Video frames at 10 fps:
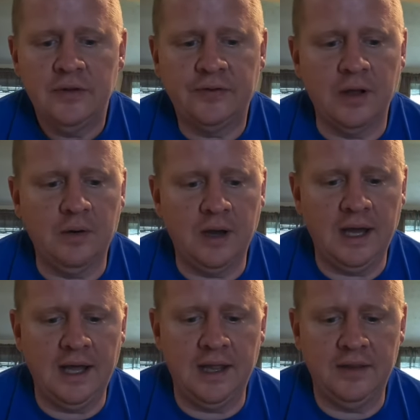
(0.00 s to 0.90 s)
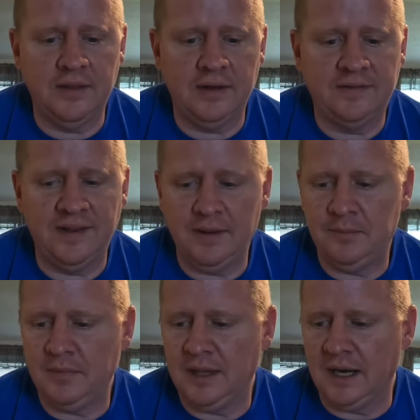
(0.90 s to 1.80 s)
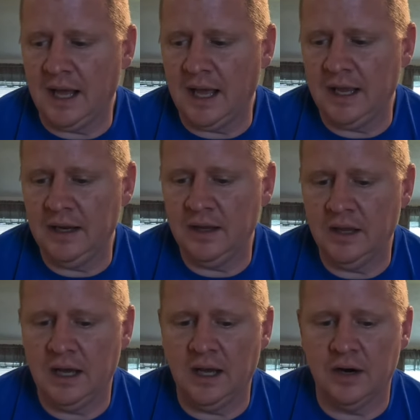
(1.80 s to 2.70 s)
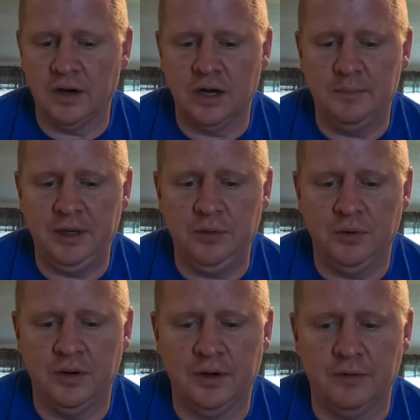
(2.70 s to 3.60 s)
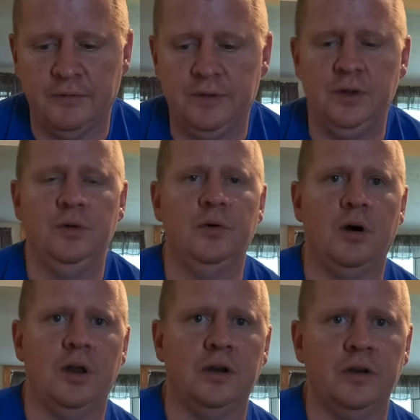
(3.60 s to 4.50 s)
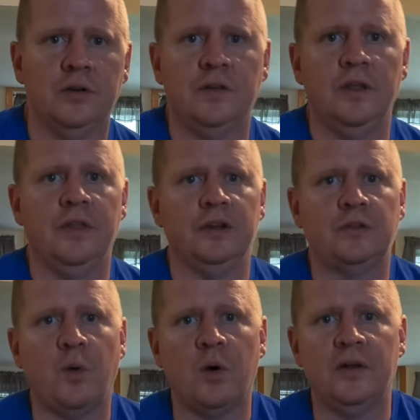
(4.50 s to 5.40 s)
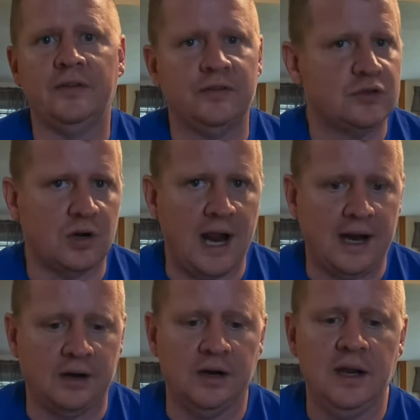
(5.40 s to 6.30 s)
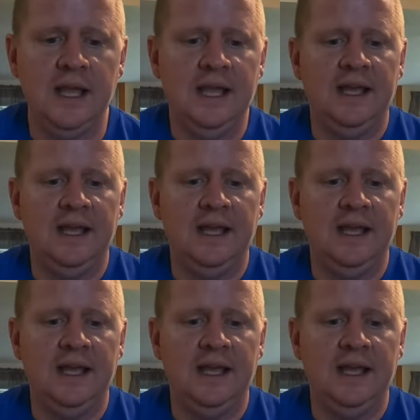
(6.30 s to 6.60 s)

So uh, Tim and I uh, are going to be doing a review on the Taurus Tracker.